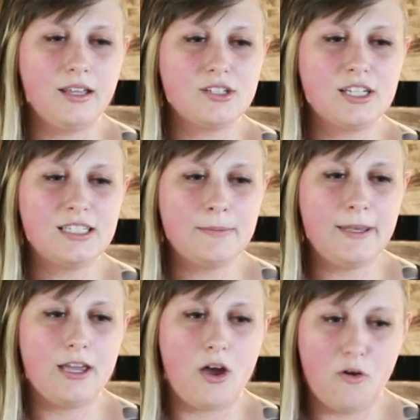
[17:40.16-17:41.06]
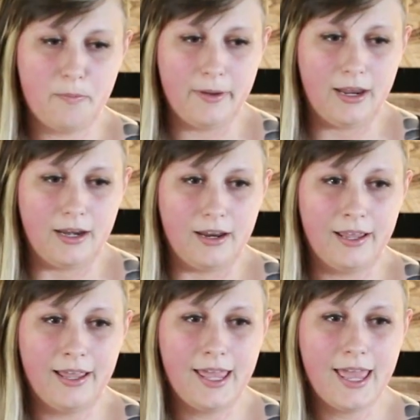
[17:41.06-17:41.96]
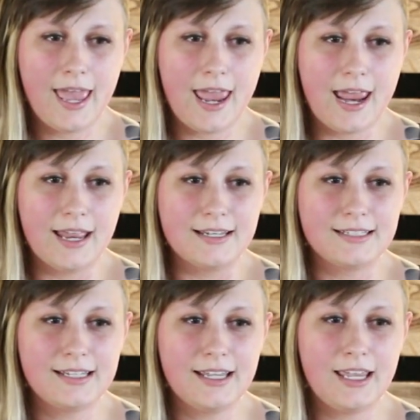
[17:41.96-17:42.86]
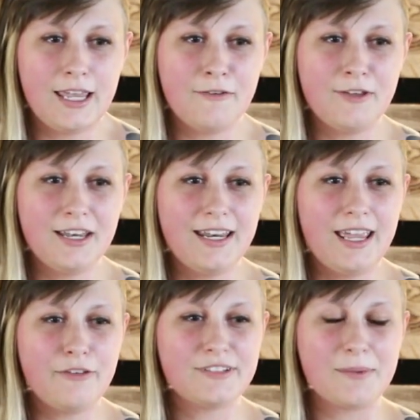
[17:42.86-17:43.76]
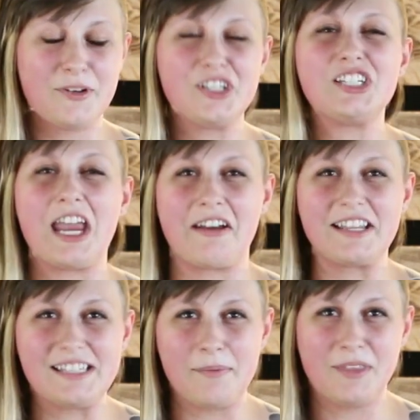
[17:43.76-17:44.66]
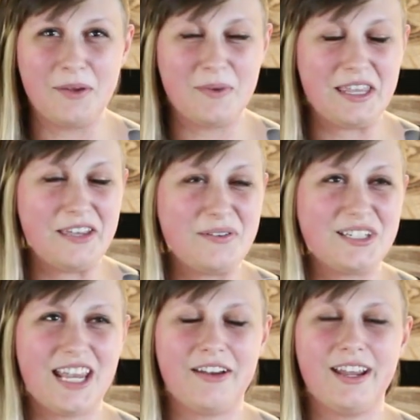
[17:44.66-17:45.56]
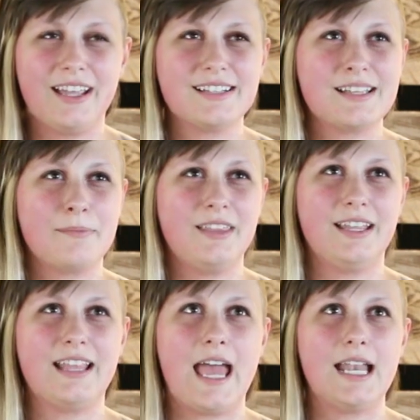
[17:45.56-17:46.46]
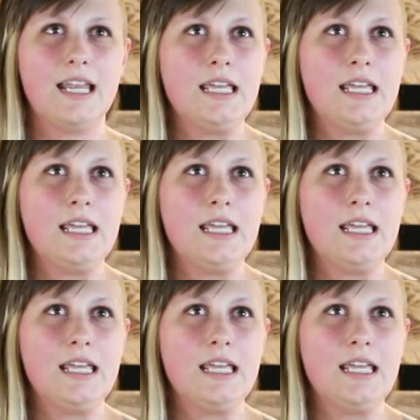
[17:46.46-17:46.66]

just to be open, and even if someone's sharing something with you, sharing something that